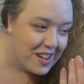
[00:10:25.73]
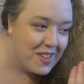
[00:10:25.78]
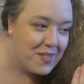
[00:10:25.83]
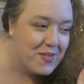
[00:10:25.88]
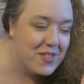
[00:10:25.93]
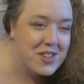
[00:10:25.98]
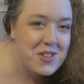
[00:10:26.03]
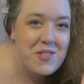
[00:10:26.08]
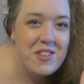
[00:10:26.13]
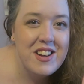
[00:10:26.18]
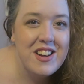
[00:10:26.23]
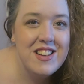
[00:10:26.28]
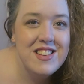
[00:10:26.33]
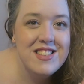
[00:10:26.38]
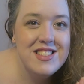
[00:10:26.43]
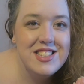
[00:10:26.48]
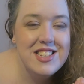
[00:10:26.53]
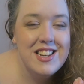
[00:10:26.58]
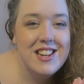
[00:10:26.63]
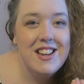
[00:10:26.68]
But do I
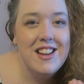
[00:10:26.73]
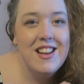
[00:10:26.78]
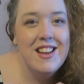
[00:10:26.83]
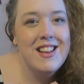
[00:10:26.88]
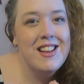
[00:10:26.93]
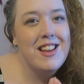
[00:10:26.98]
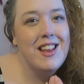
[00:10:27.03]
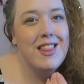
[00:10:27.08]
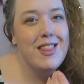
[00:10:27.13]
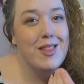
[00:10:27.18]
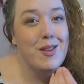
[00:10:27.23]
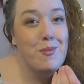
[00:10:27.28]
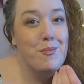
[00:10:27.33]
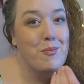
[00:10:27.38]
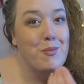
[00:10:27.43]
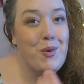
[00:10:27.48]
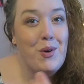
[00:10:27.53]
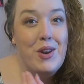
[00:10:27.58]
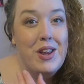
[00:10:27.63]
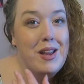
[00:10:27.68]
consider like the
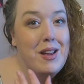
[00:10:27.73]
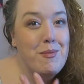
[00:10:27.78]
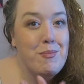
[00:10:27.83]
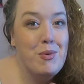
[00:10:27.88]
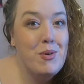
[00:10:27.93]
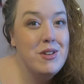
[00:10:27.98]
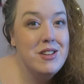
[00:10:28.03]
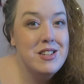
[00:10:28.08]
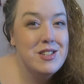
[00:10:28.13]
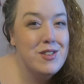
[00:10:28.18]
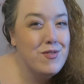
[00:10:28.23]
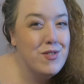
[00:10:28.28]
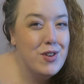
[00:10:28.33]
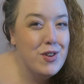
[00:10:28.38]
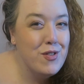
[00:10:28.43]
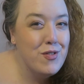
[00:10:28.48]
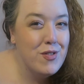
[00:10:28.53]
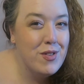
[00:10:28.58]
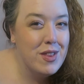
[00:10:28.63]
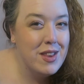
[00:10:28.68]
money point of
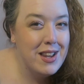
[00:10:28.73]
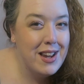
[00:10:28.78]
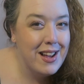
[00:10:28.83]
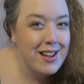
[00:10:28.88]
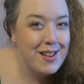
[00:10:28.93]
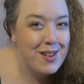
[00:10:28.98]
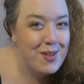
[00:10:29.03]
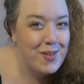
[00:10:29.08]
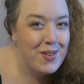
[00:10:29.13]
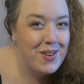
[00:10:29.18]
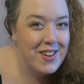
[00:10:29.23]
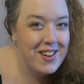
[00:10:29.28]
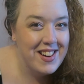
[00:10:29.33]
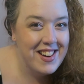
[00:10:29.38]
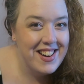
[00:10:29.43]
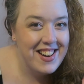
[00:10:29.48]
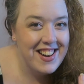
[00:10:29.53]
view from the next one?